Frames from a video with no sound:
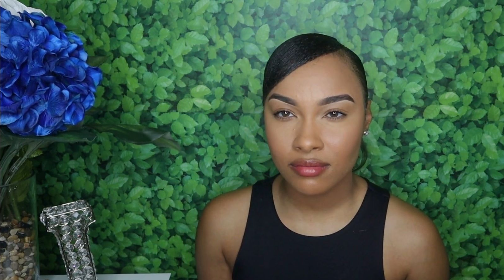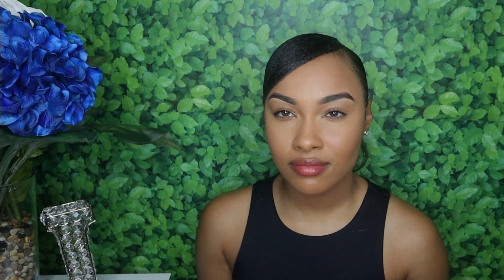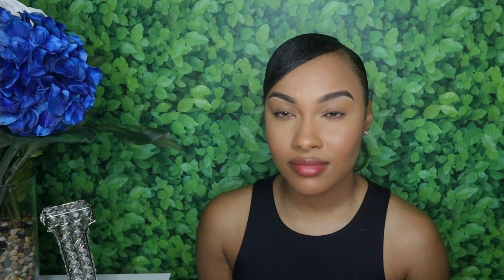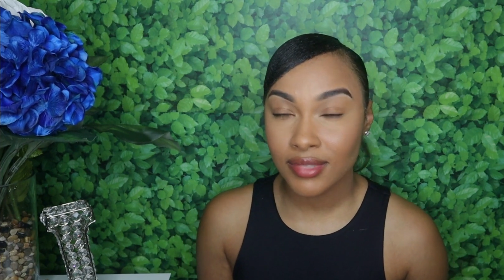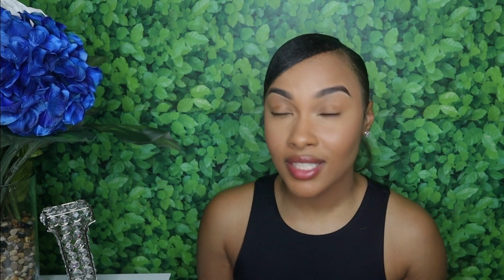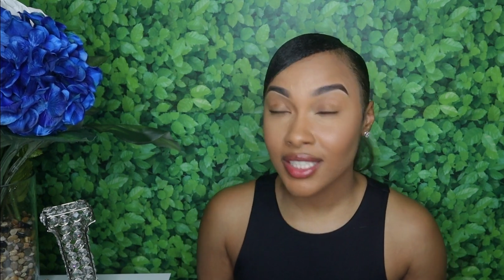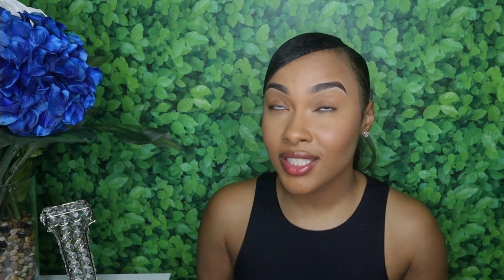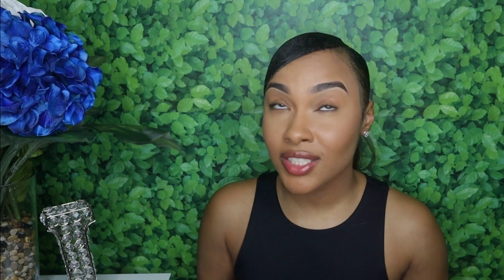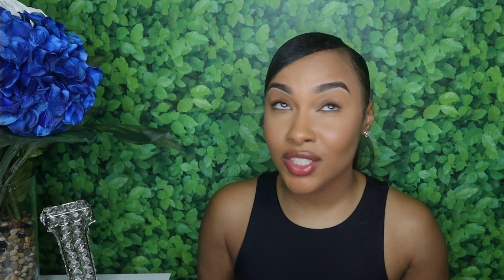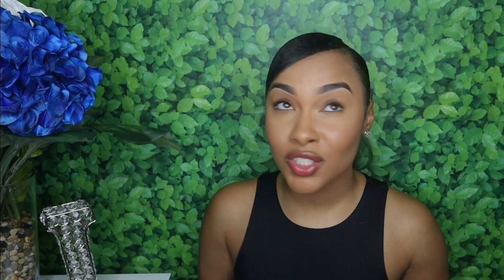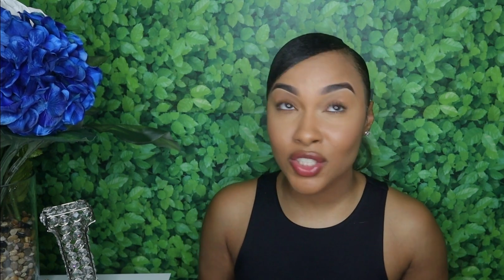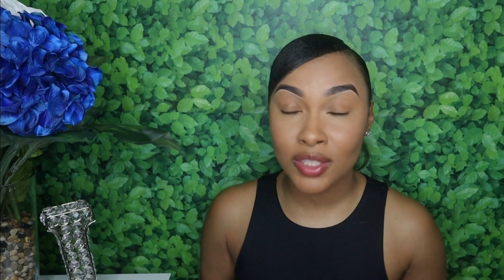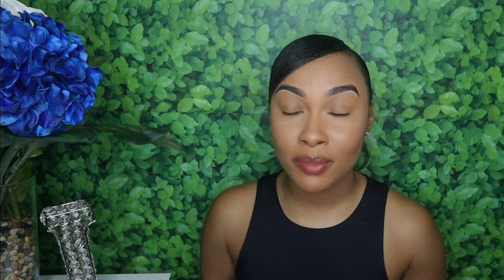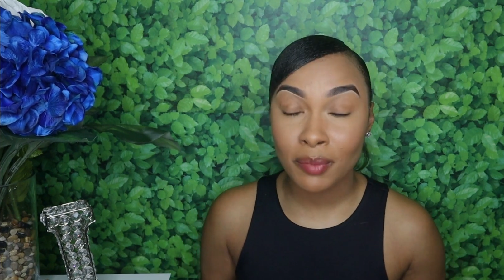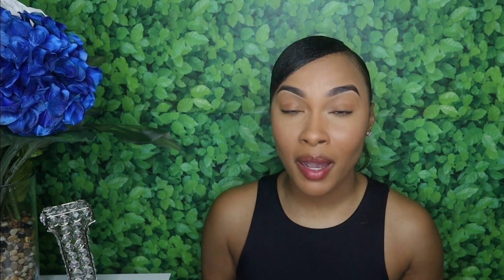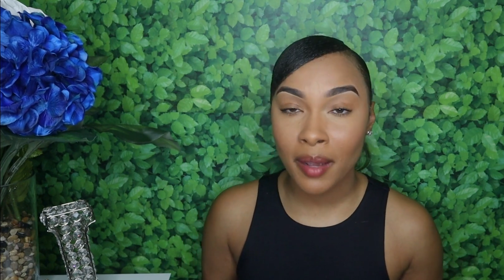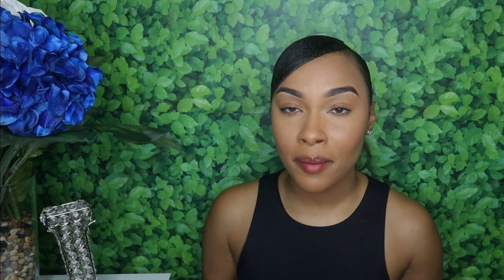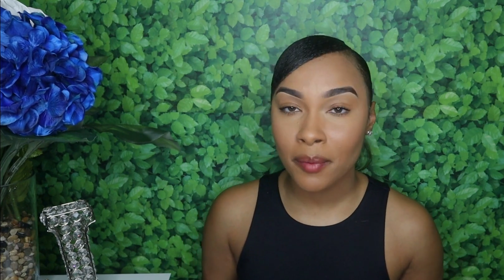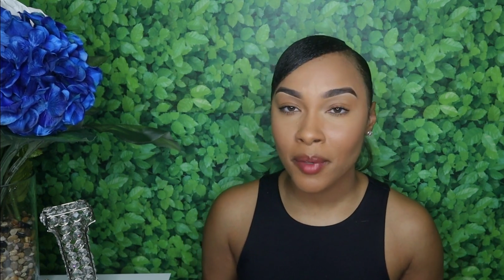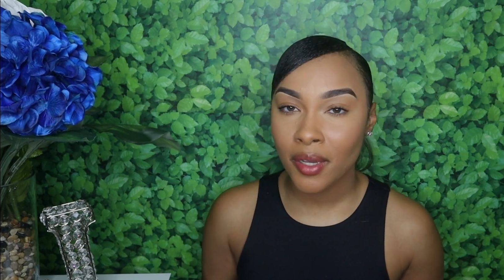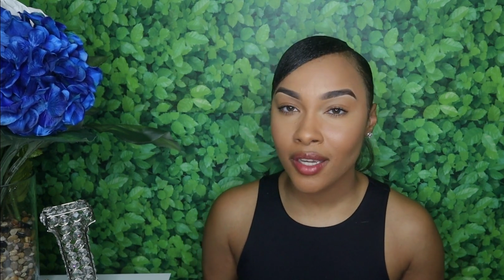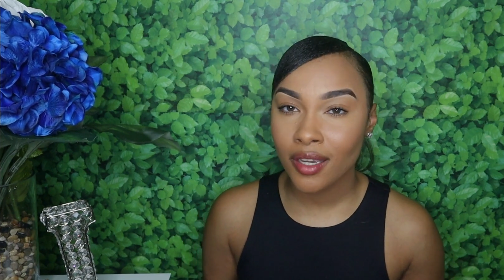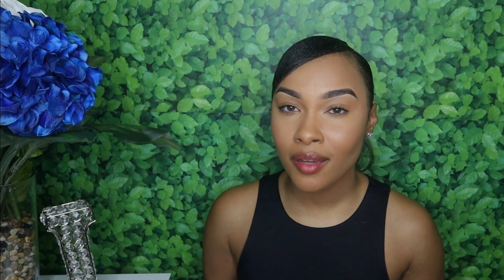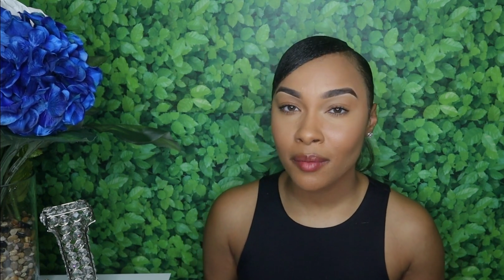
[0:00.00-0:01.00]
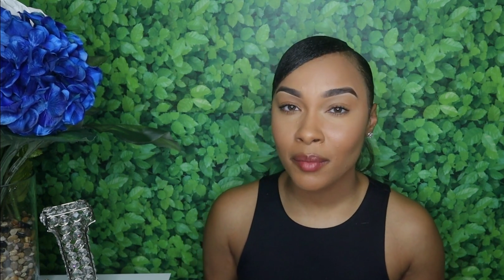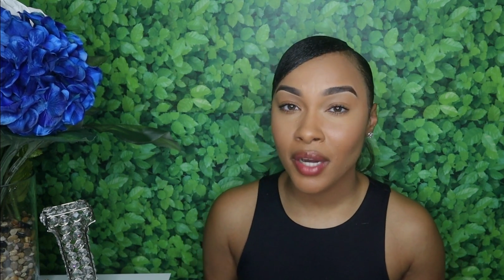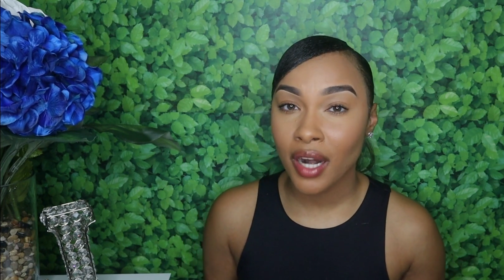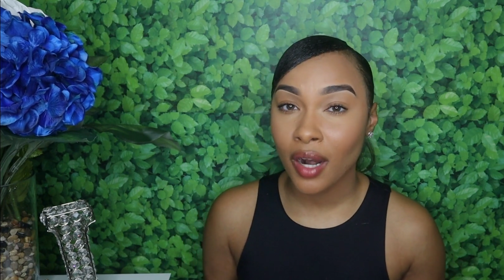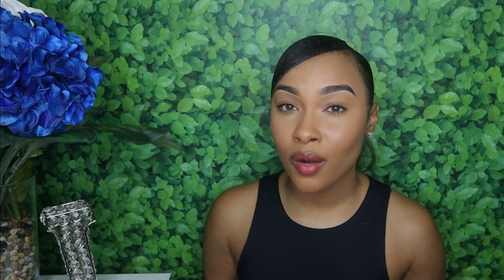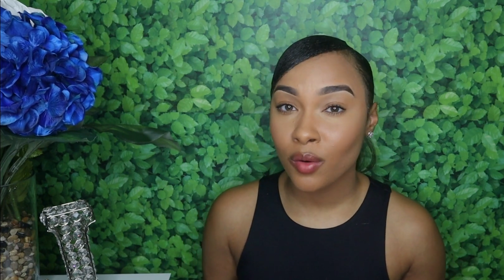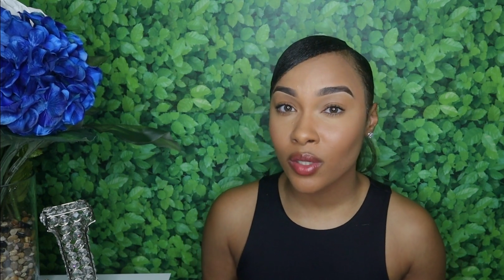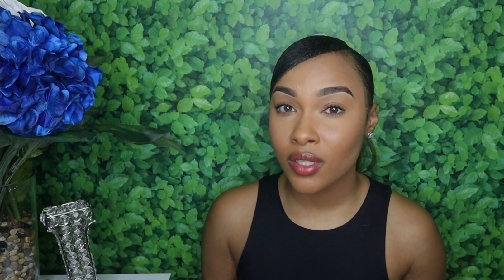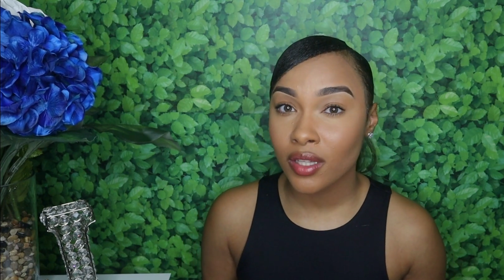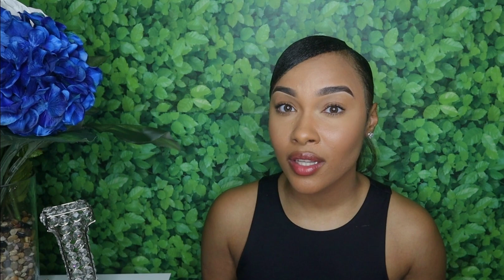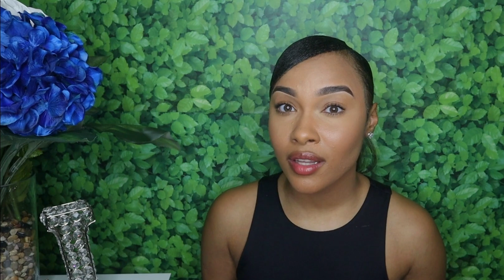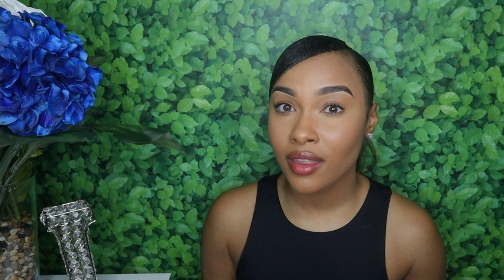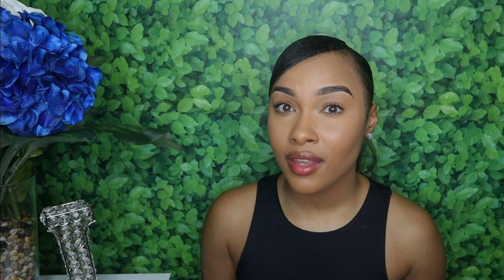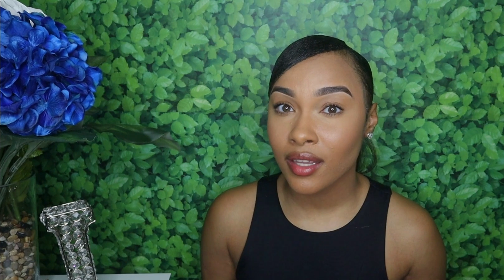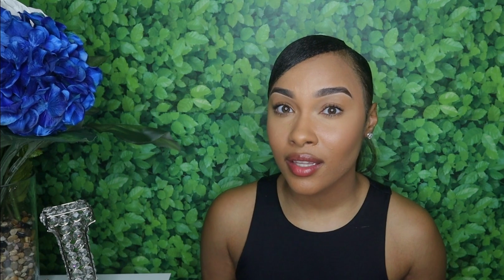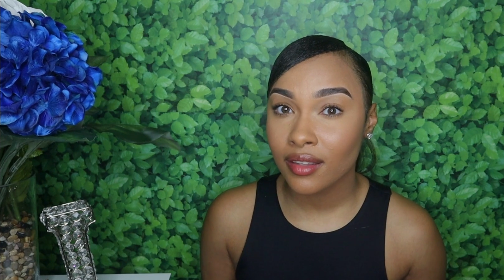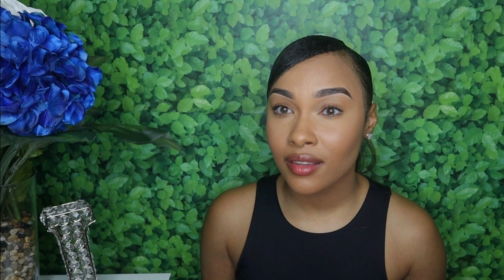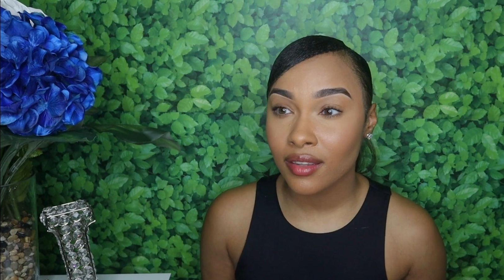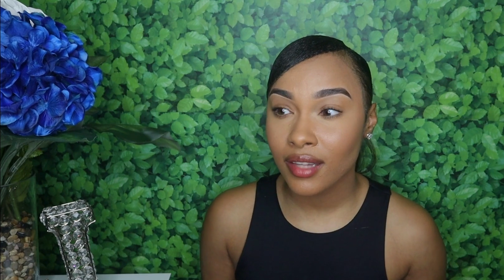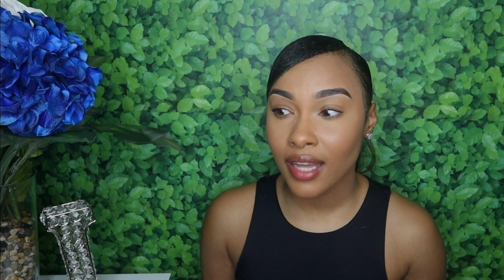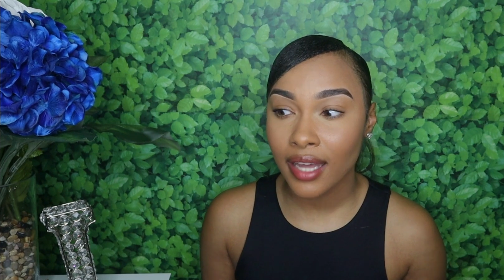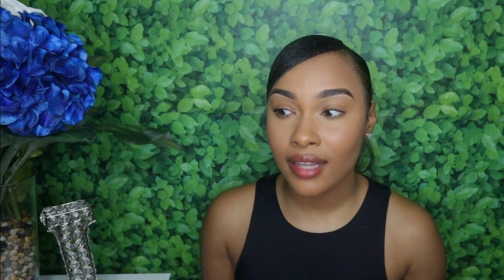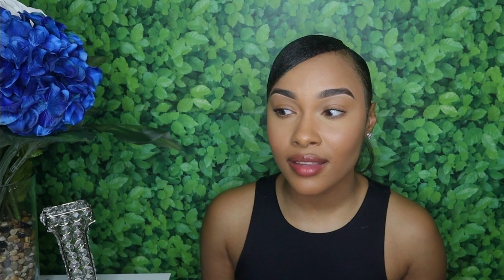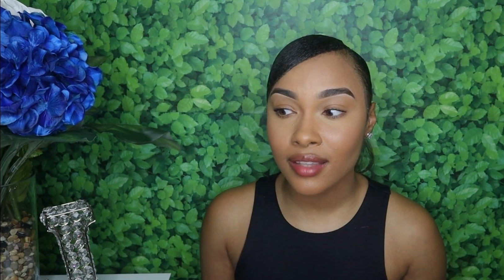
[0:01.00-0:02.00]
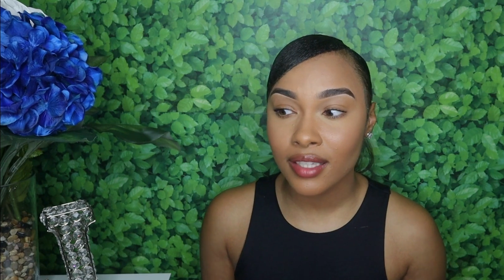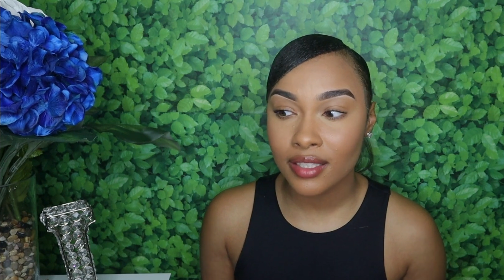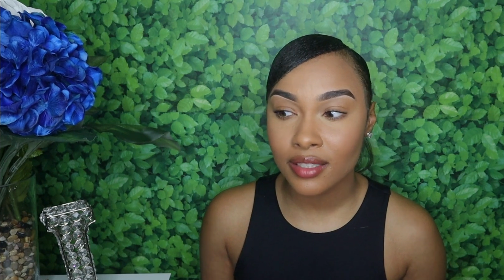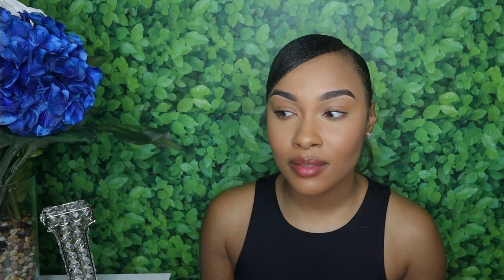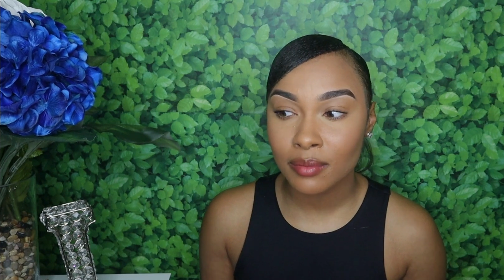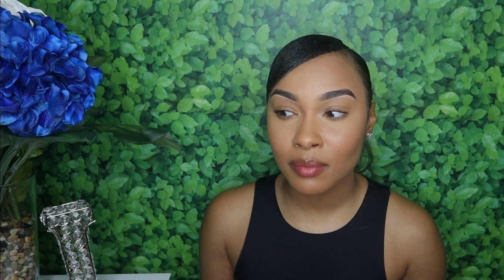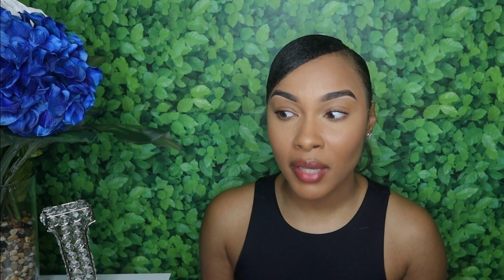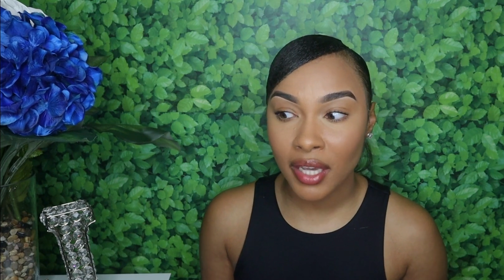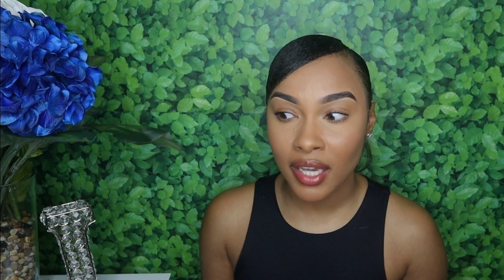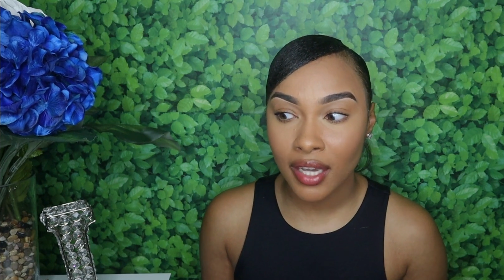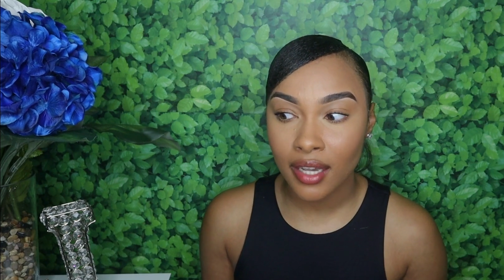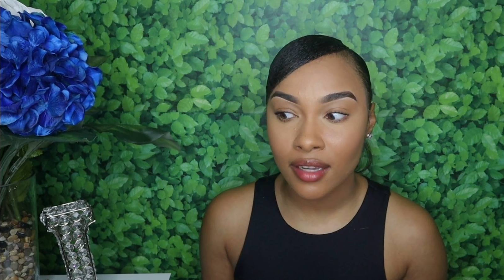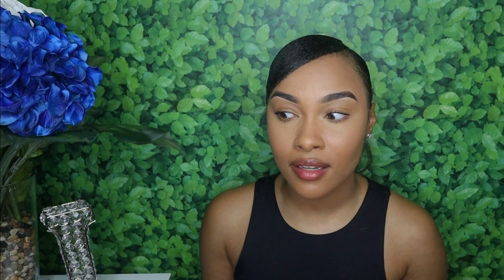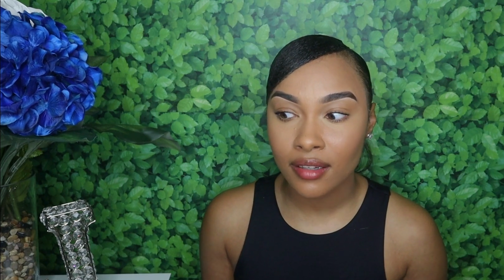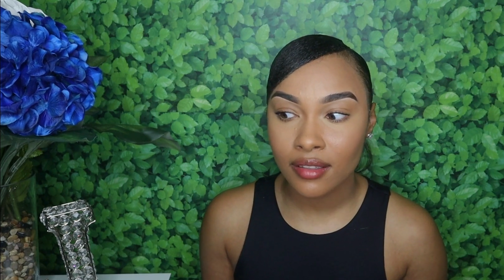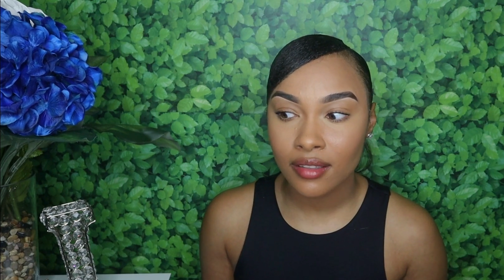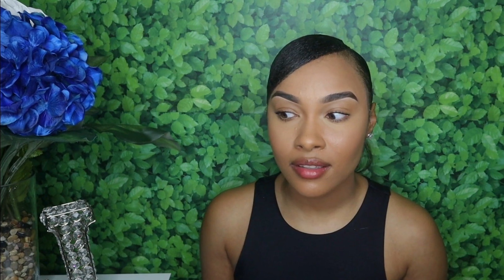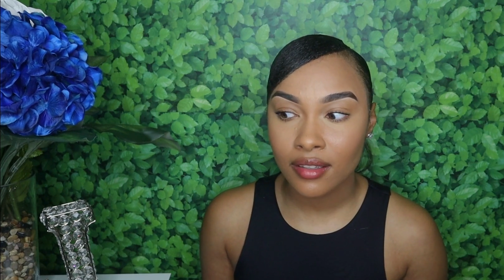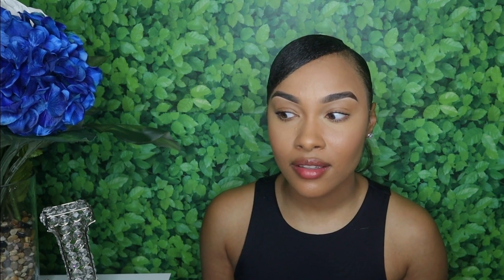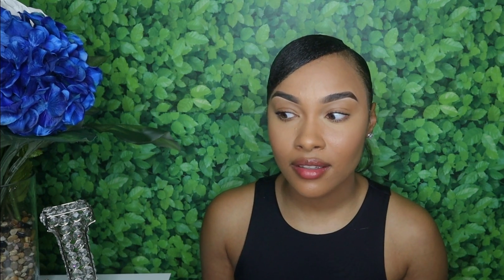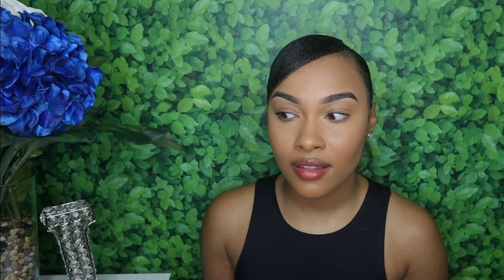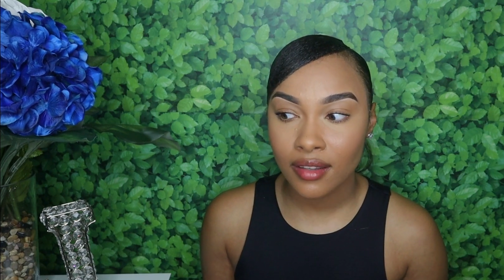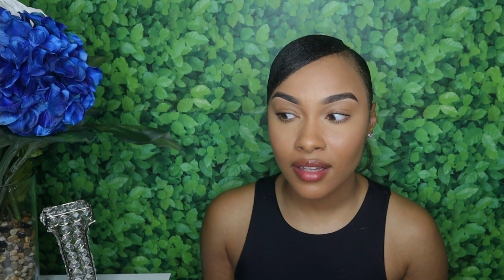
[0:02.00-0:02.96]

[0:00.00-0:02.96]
this is just my opinion, but I really think that this man